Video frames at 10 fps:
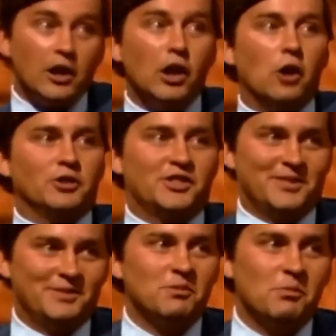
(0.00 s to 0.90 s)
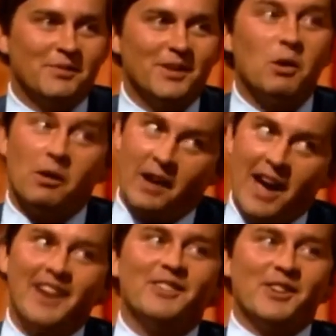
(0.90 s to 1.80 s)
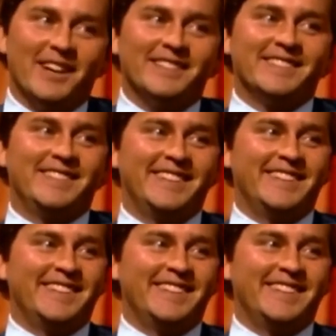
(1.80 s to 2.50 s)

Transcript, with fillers: of close. Like a wife, right? Kind of. All right.